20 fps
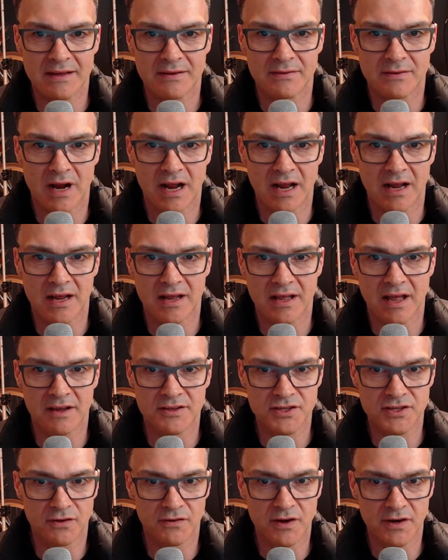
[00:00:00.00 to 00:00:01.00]
I
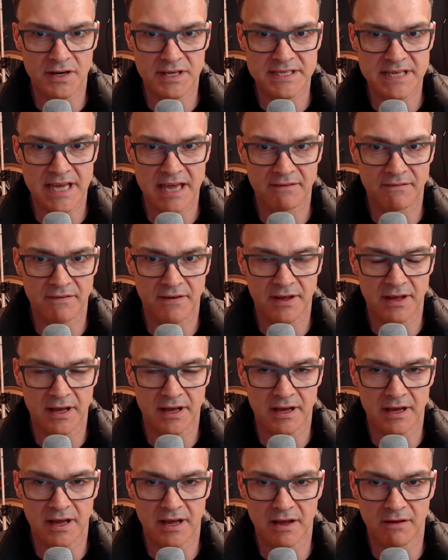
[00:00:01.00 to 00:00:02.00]
sort of got it together.
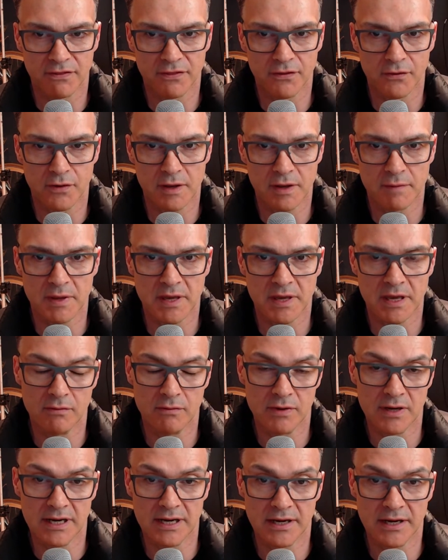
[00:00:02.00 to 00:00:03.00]
I thought it'd be
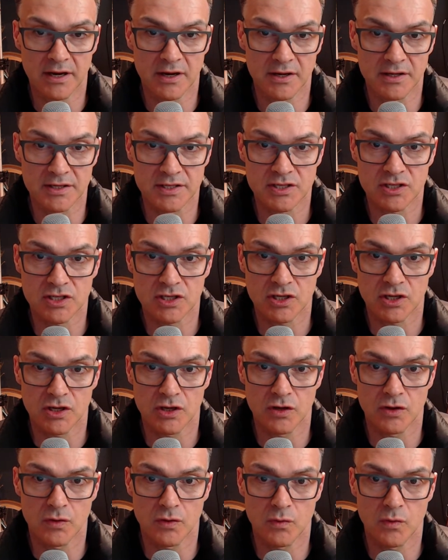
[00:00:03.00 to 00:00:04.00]
really nice
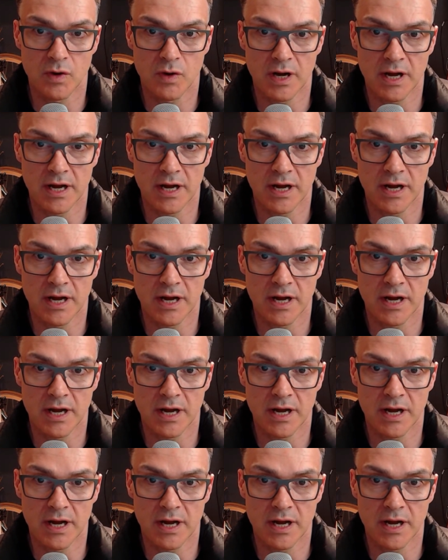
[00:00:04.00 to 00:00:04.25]
to